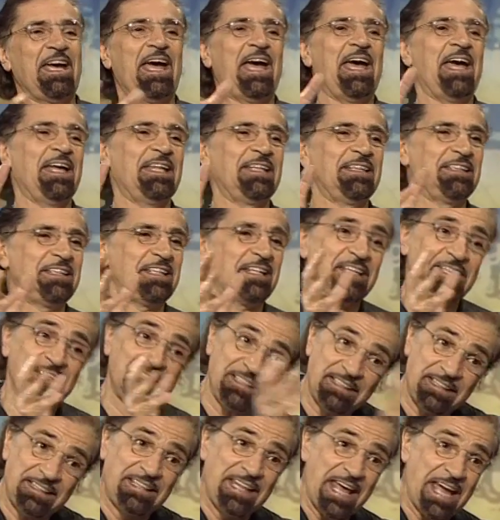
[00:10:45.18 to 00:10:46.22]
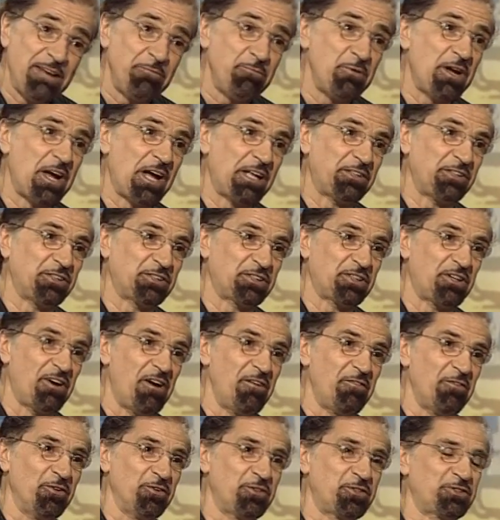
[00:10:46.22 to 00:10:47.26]
And then we got
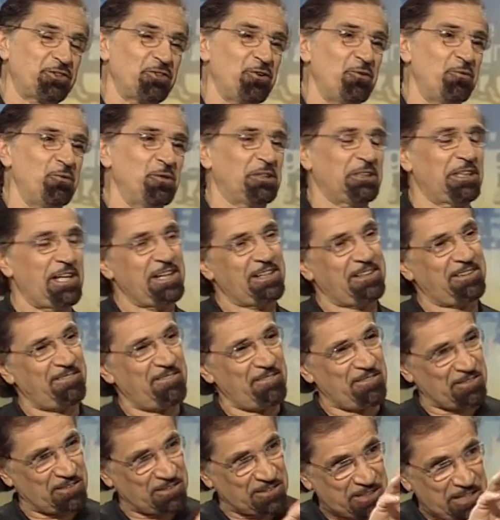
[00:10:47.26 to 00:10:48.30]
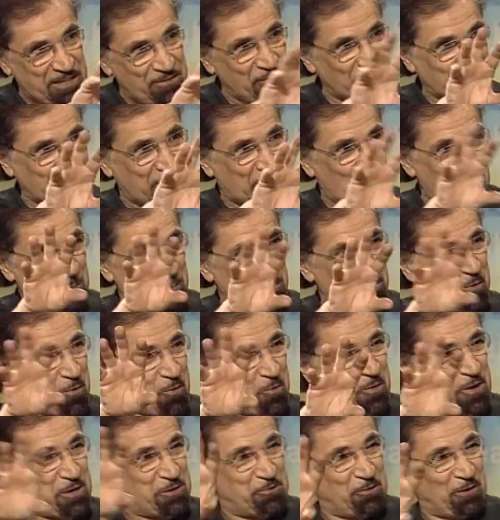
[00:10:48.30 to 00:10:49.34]
discovered, so it was like, give us a couple more
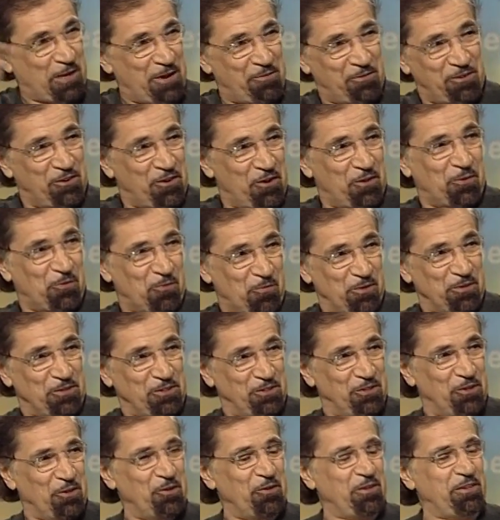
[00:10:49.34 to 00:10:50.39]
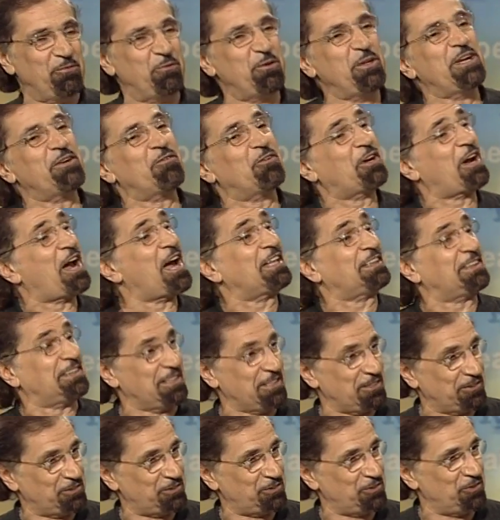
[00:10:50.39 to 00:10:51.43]
weeks, we'll have another one, you know, and we never got
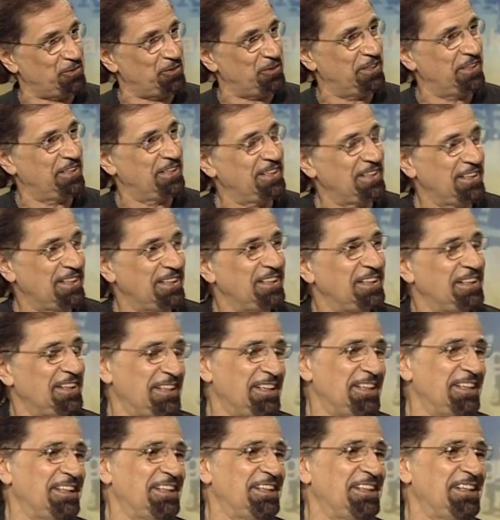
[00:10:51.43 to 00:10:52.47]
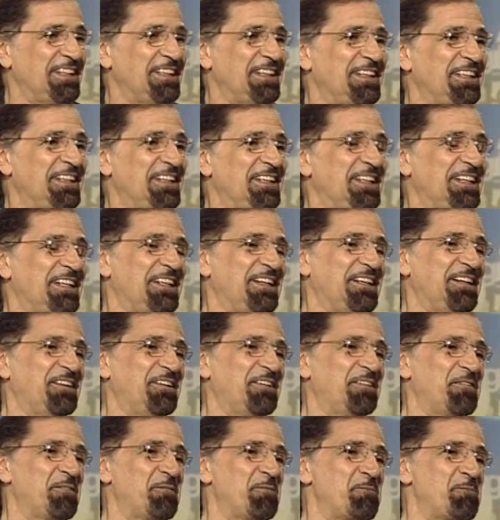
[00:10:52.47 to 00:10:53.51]
there. So. Are you telling me that outfit
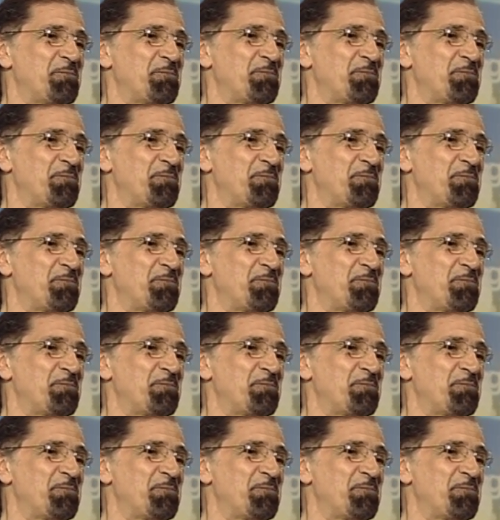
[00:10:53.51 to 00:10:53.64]
was the